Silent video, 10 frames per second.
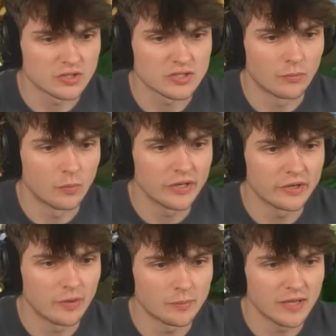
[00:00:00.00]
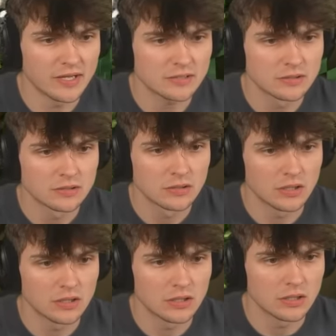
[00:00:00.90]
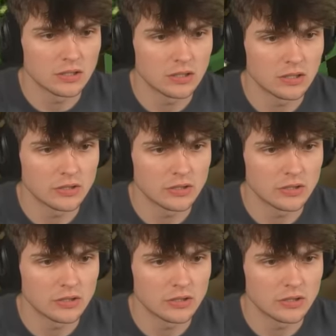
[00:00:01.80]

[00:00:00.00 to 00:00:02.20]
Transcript: some weirdo up there. Uh,